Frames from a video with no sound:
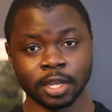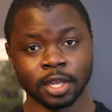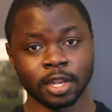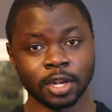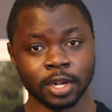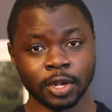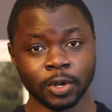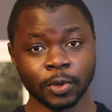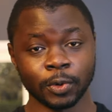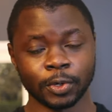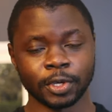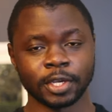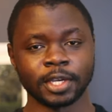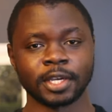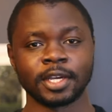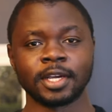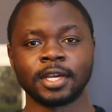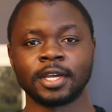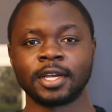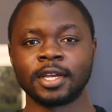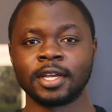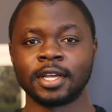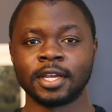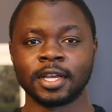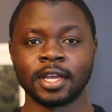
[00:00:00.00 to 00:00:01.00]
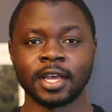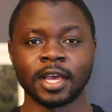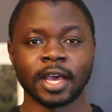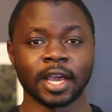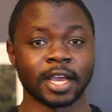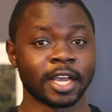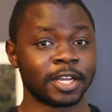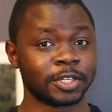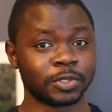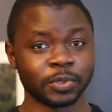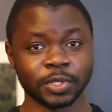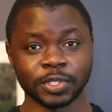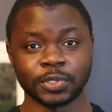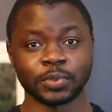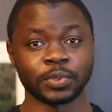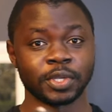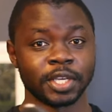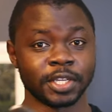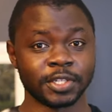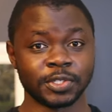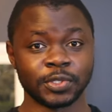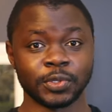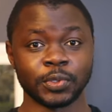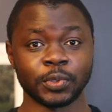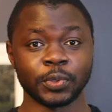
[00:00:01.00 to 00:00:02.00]
look. I can't wait to
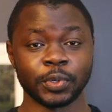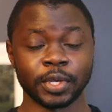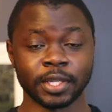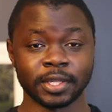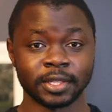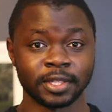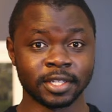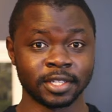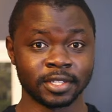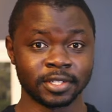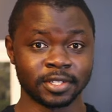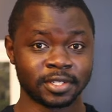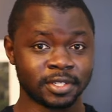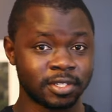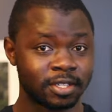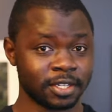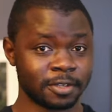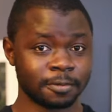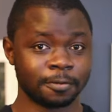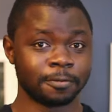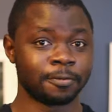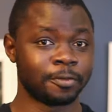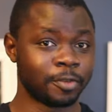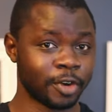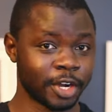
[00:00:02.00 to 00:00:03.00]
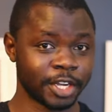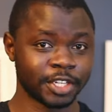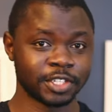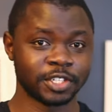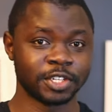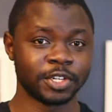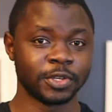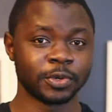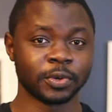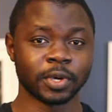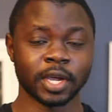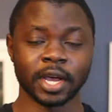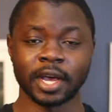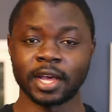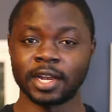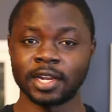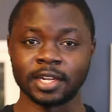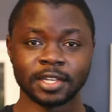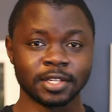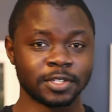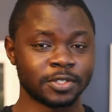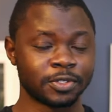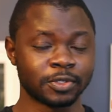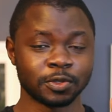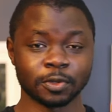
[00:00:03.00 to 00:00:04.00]
get you in these fresh new
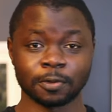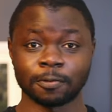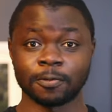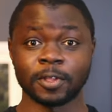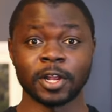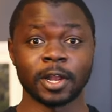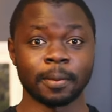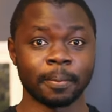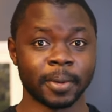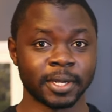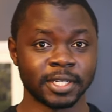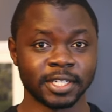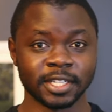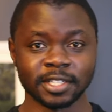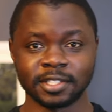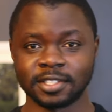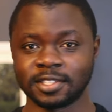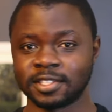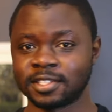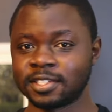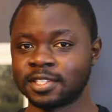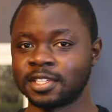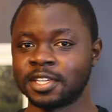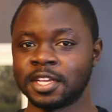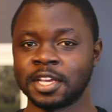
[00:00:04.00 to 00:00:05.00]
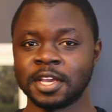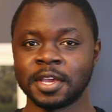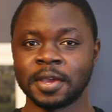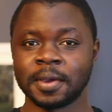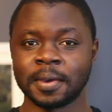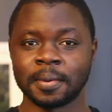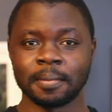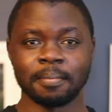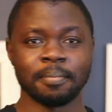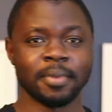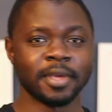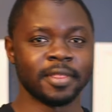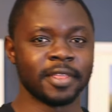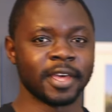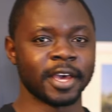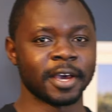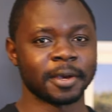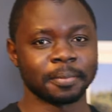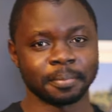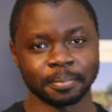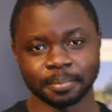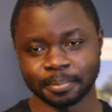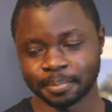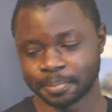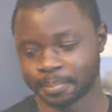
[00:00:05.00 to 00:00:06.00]
colors of the Lapatets. Be
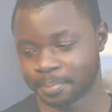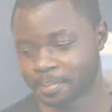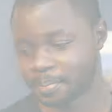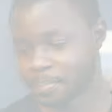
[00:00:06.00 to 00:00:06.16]
there.